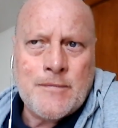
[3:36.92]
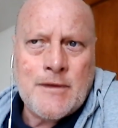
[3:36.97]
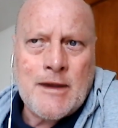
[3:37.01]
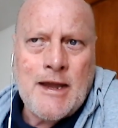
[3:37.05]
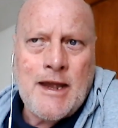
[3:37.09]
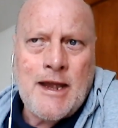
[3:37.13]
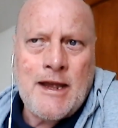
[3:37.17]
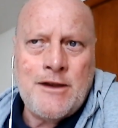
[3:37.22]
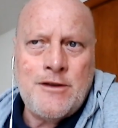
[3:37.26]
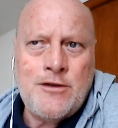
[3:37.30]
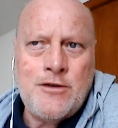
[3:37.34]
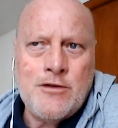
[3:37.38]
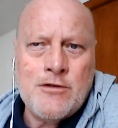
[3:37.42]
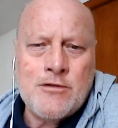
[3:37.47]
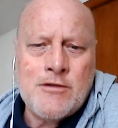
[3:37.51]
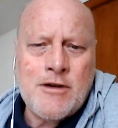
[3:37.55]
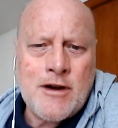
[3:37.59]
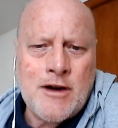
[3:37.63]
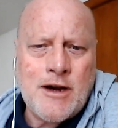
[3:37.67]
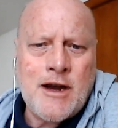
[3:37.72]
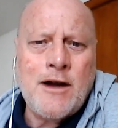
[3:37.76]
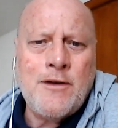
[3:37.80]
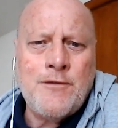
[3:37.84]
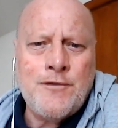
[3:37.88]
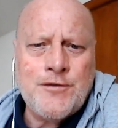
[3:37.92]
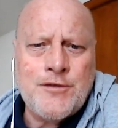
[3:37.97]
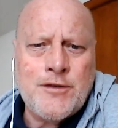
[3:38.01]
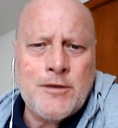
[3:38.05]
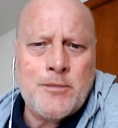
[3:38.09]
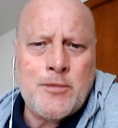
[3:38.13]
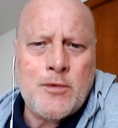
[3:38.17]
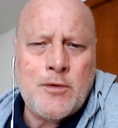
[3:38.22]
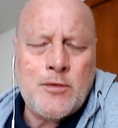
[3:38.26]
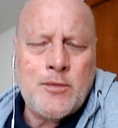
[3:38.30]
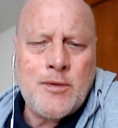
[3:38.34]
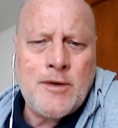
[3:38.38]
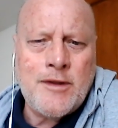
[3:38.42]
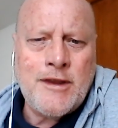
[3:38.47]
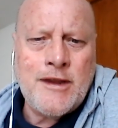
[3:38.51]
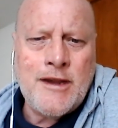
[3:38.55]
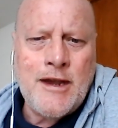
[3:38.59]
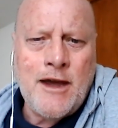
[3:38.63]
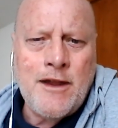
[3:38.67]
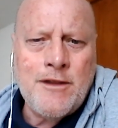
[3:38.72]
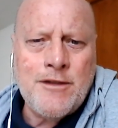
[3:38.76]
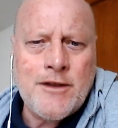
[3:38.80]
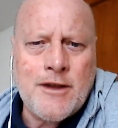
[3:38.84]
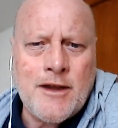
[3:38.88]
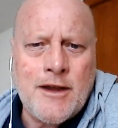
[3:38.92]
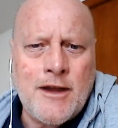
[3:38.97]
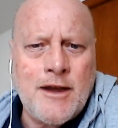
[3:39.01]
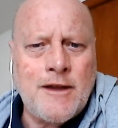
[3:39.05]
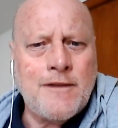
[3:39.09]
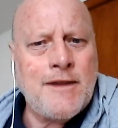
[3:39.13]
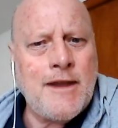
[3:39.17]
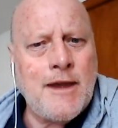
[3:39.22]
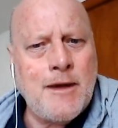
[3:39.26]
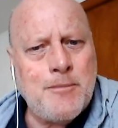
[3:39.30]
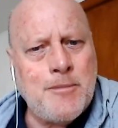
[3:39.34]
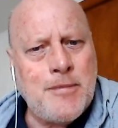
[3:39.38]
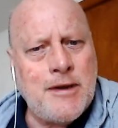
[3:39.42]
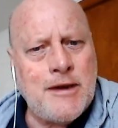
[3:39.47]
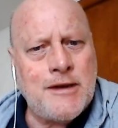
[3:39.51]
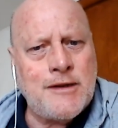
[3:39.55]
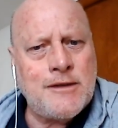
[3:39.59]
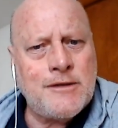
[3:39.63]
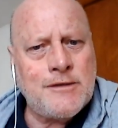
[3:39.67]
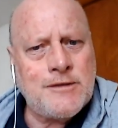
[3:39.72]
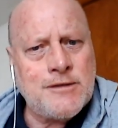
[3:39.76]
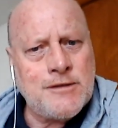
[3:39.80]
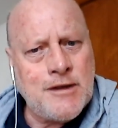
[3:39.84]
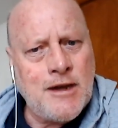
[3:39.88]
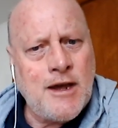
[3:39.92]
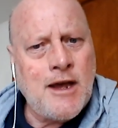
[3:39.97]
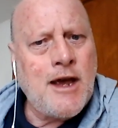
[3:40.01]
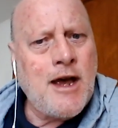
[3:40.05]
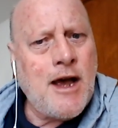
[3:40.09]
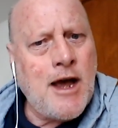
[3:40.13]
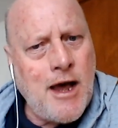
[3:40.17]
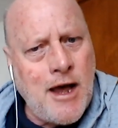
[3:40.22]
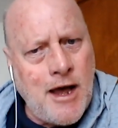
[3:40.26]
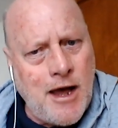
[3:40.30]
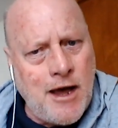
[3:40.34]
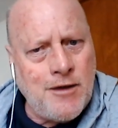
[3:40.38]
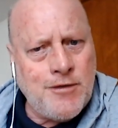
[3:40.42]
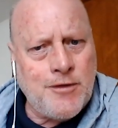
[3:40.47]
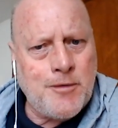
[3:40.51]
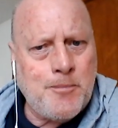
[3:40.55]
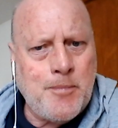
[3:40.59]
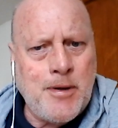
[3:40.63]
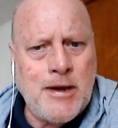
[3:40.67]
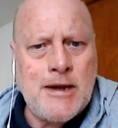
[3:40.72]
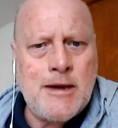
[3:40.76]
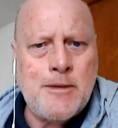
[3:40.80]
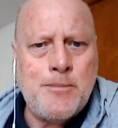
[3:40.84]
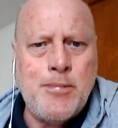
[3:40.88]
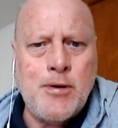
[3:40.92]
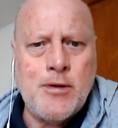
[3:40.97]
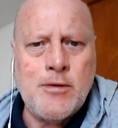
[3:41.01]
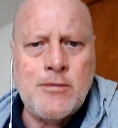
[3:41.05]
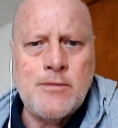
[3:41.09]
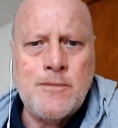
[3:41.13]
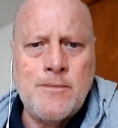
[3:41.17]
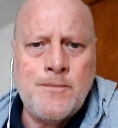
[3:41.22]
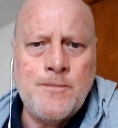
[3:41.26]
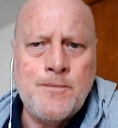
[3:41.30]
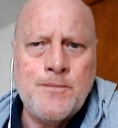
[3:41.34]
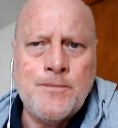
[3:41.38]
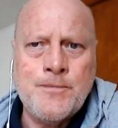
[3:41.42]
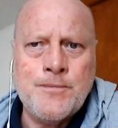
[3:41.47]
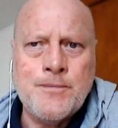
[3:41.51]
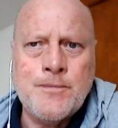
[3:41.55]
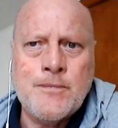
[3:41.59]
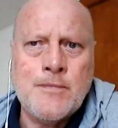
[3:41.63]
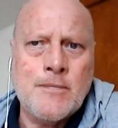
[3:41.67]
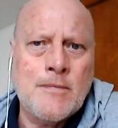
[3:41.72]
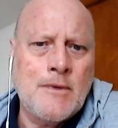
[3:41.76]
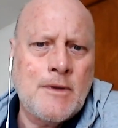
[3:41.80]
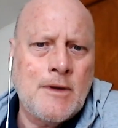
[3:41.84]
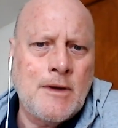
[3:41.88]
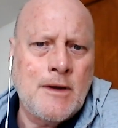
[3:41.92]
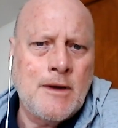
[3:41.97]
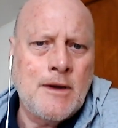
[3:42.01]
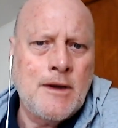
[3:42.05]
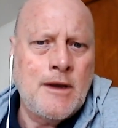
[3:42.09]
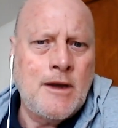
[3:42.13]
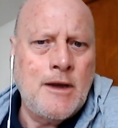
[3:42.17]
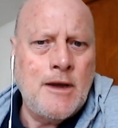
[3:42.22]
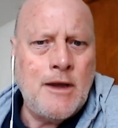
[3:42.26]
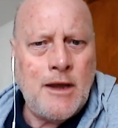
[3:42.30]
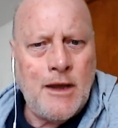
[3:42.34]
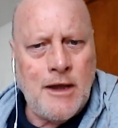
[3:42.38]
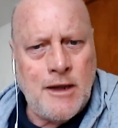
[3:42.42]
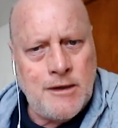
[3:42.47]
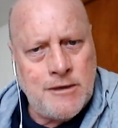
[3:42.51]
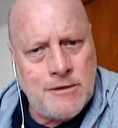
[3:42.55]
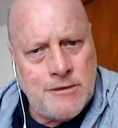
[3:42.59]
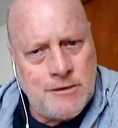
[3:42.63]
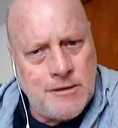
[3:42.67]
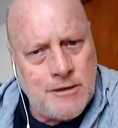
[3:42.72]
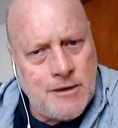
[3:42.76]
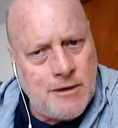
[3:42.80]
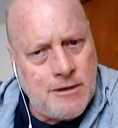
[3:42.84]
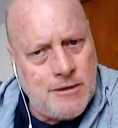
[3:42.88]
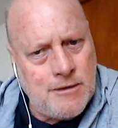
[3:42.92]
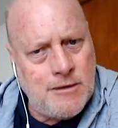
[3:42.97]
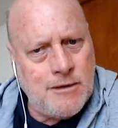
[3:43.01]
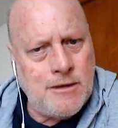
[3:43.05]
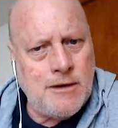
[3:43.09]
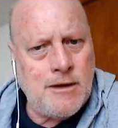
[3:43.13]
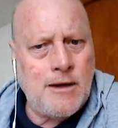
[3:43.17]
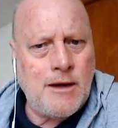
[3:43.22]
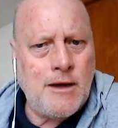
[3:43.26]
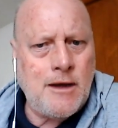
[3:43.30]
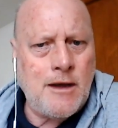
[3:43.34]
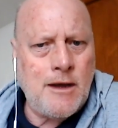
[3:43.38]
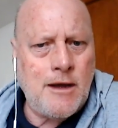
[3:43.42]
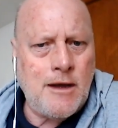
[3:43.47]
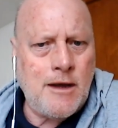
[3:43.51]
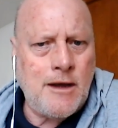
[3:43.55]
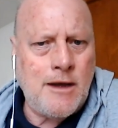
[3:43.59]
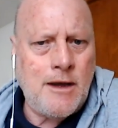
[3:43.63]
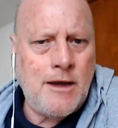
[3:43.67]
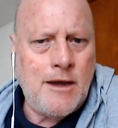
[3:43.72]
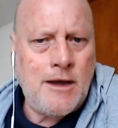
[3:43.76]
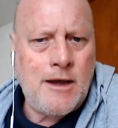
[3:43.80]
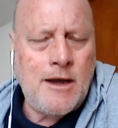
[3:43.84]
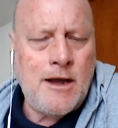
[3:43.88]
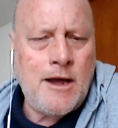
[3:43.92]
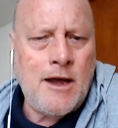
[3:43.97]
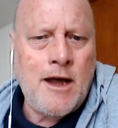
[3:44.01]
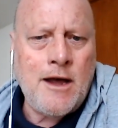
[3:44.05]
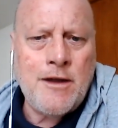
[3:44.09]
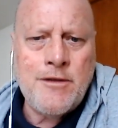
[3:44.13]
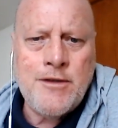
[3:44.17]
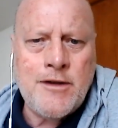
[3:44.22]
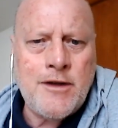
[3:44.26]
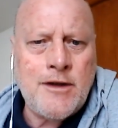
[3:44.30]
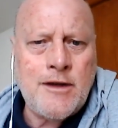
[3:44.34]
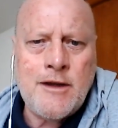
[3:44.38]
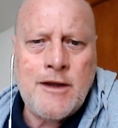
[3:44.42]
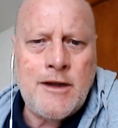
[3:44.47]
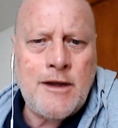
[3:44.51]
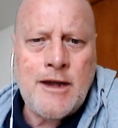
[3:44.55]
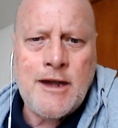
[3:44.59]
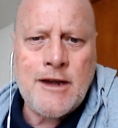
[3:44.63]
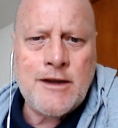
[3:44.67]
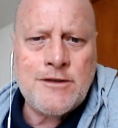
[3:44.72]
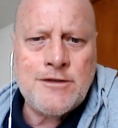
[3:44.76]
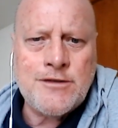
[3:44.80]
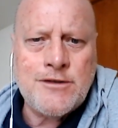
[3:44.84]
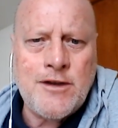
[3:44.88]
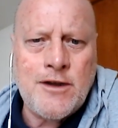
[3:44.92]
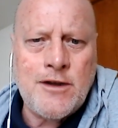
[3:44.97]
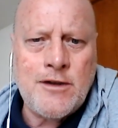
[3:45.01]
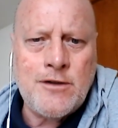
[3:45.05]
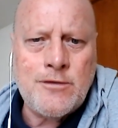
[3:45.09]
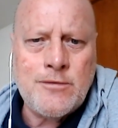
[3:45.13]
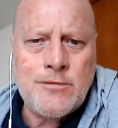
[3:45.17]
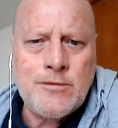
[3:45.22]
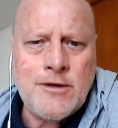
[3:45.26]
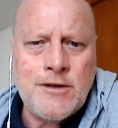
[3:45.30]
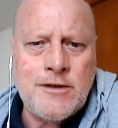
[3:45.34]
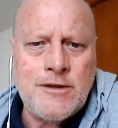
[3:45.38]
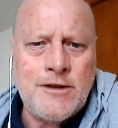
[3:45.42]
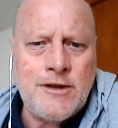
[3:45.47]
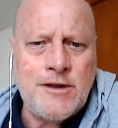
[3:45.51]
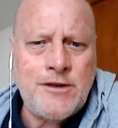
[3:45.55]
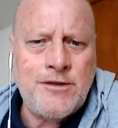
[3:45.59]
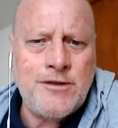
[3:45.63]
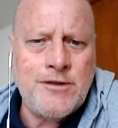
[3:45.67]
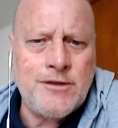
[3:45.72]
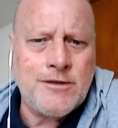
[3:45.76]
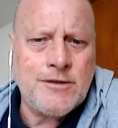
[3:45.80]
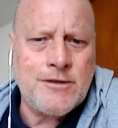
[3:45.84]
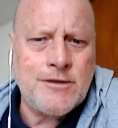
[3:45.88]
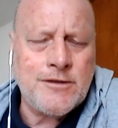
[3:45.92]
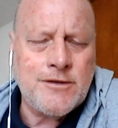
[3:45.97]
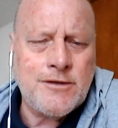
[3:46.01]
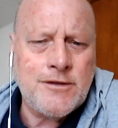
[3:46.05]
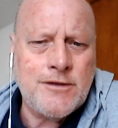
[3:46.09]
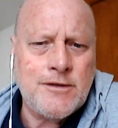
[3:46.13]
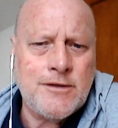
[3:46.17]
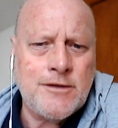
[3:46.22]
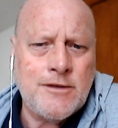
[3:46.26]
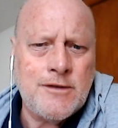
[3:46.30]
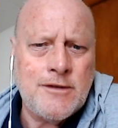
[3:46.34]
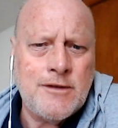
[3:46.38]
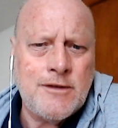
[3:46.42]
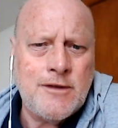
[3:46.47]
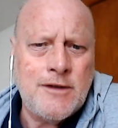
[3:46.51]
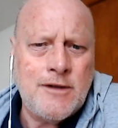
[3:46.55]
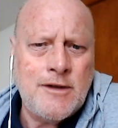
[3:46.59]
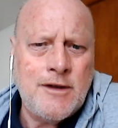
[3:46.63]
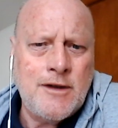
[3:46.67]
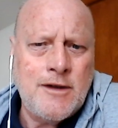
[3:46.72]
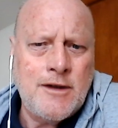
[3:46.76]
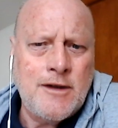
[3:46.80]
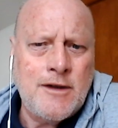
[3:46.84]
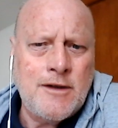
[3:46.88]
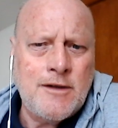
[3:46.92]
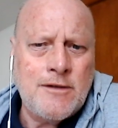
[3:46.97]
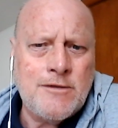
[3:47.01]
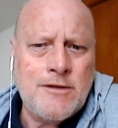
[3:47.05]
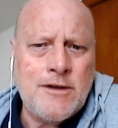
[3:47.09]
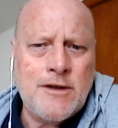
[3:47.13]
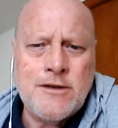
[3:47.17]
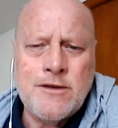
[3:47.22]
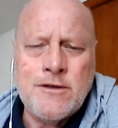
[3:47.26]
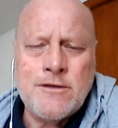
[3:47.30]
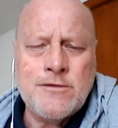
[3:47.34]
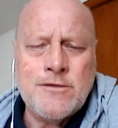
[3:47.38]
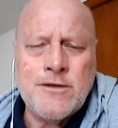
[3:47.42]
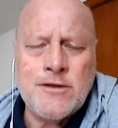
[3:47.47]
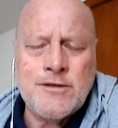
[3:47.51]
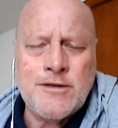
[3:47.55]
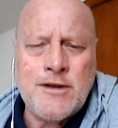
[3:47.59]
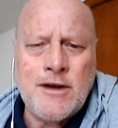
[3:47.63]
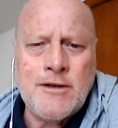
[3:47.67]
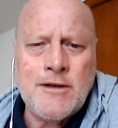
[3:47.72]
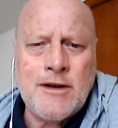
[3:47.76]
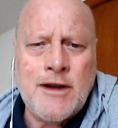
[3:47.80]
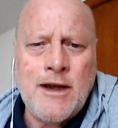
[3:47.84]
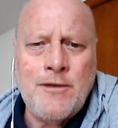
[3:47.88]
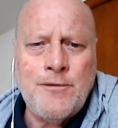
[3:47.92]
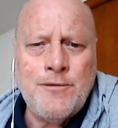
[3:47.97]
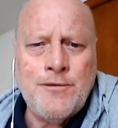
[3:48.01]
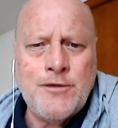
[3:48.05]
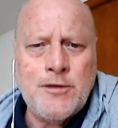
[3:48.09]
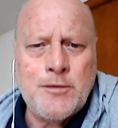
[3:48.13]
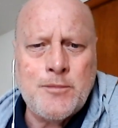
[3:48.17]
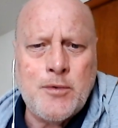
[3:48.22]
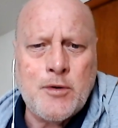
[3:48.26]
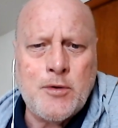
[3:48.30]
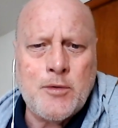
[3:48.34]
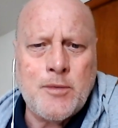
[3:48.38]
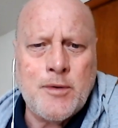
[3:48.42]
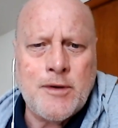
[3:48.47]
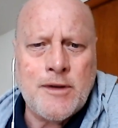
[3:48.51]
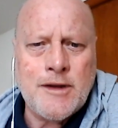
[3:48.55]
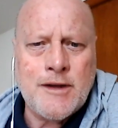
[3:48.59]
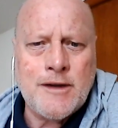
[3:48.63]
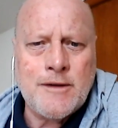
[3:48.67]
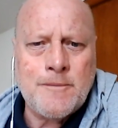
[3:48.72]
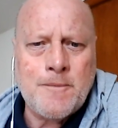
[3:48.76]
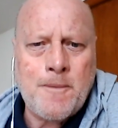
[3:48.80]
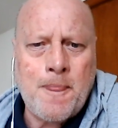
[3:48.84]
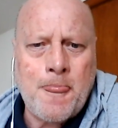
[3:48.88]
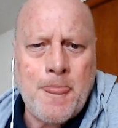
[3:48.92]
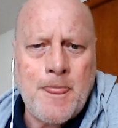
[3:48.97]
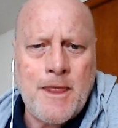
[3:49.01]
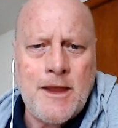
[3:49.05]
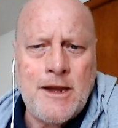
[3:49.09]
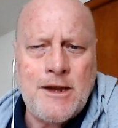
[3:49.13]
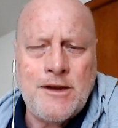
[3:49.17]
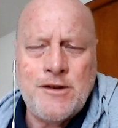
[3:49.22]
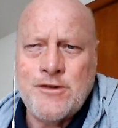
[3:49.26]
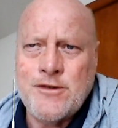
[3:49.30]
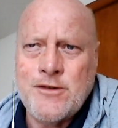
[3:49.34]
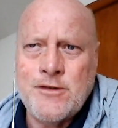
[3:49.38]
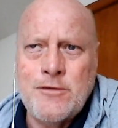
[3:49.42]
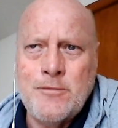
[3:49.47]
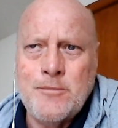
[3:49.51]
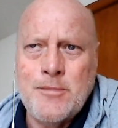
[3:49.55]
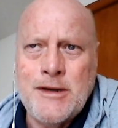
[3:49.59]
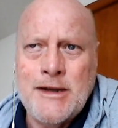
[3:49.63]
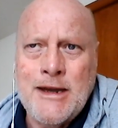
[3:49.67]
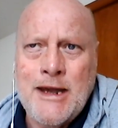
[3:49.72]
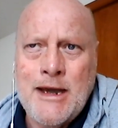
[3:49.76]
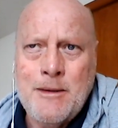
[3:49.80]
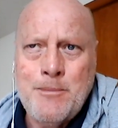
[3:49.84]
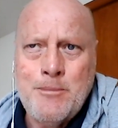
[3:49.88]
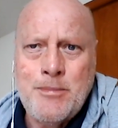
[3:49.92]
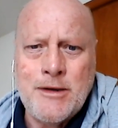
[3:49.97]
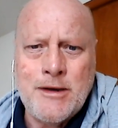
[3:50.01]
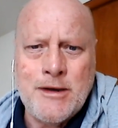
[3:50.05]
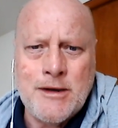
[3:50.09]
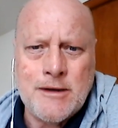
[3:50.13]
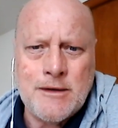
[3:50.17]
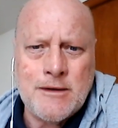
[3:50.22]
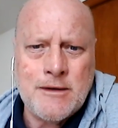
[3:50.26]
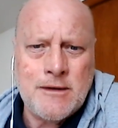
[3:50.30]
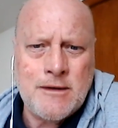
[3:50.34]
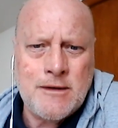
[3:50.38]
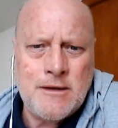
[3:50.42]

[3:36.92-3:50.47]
and you're uncomfortable with the other, and that means other people and other external conditions. That you're just uncomfortable with it. It shouldn't be happening.